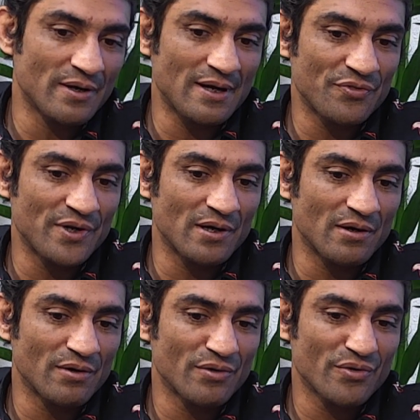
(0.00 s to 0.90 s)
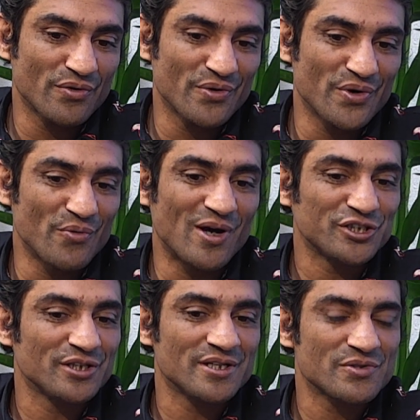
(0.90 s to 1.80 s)
out there, watching
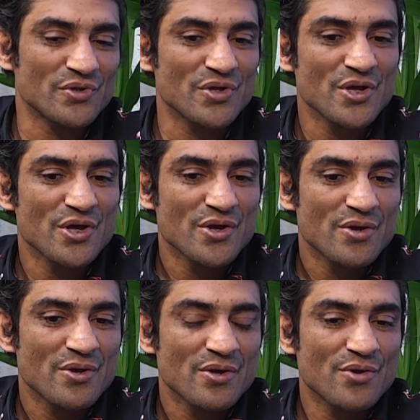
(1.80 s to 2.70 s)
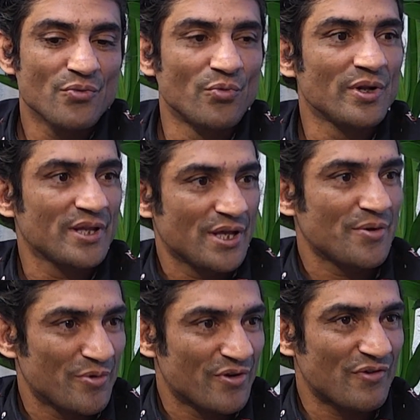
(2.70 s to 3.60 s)
this, really,
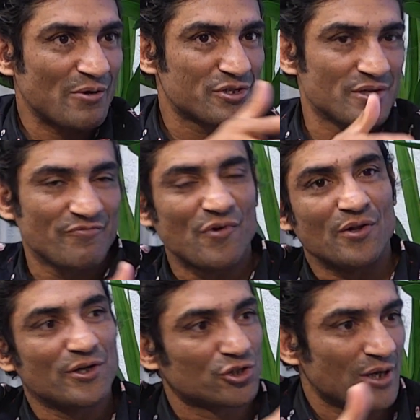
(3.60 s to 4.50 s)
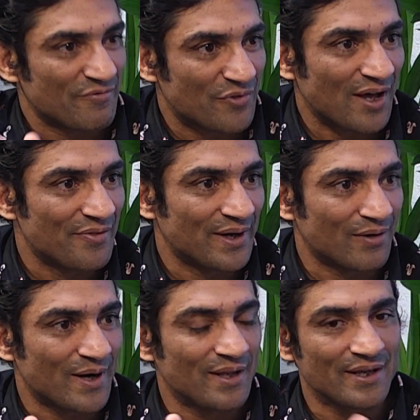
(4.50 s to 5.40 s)
if I was to follow your train of thought there,
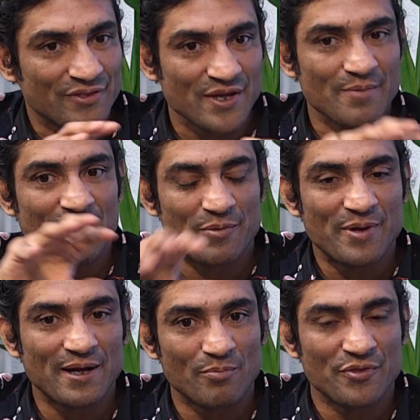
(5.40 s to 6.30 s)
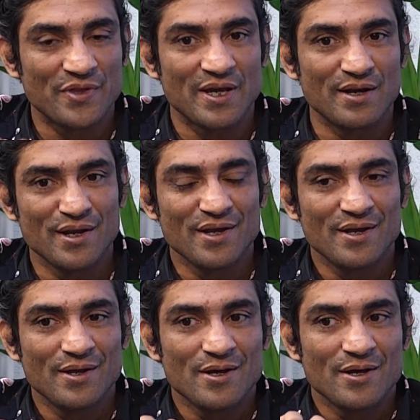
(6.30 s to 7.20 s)
right? Like thinking about the payer, but then
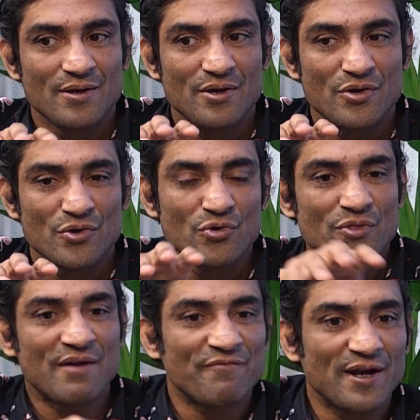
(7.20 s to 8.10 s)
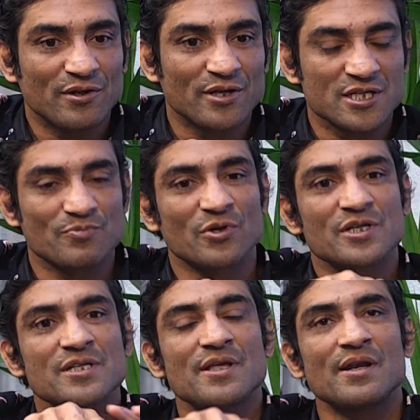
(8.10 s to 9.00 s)
who that final customer is,
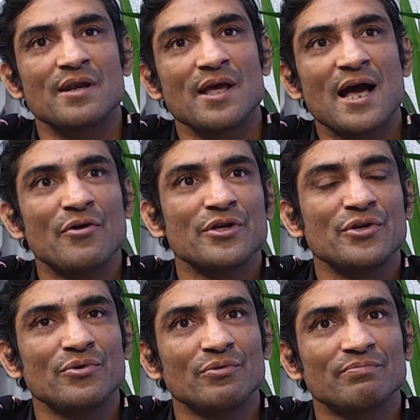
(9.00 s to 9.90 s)
and then how do you